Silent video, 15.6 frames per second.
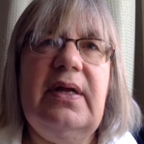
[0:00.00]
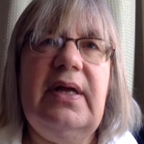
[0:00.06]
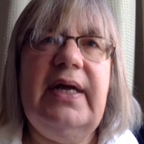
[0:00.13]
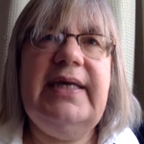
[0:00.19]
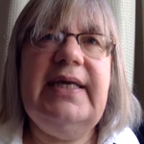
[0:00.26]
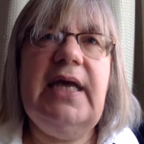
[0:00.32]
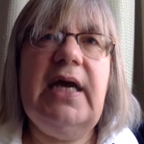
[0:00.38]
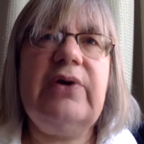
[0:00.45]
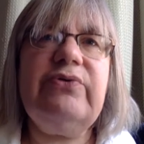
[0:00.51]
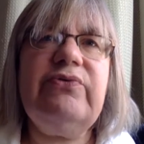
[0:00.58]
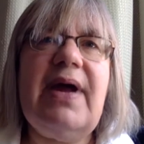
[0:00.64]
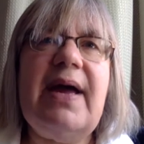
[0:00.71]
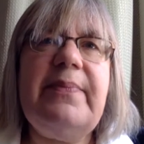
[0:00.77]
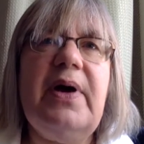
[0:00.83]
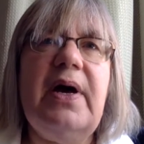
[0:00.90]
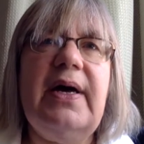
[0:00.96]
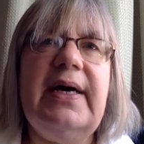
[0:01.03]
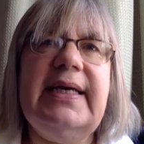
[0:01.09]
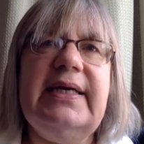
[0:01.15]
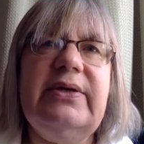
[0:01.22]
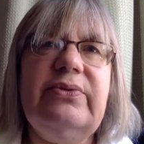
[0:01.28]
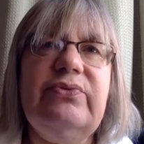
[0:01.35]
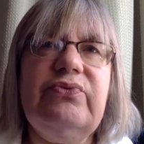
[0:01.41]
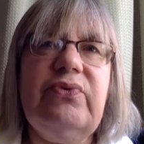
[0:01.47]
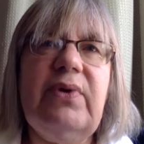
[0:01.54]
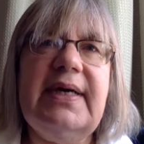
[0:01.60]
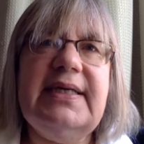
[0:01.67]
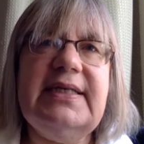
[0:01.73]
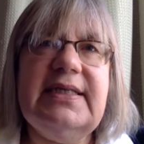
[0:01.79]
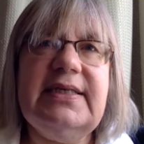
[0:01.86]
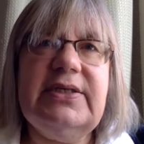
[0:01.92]
a young rabbi
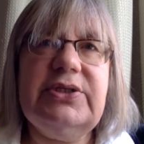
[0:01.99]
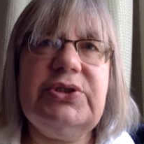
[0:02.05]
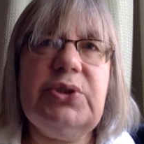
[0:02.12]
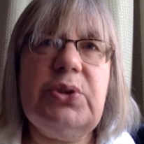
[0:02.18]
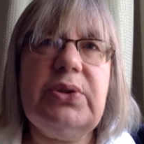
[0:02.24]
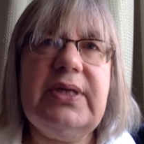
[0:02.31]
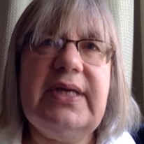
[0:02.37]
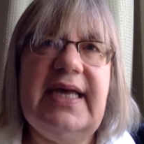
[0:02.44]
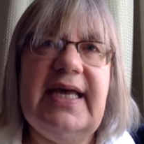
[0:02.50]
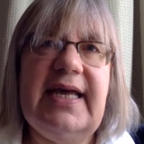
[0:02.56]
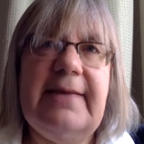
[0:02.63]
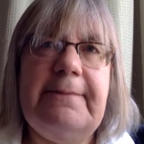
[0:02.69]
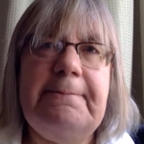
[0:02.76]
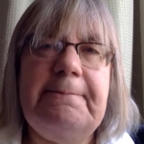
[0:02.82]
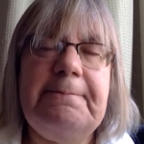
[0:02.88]
riding a donkey,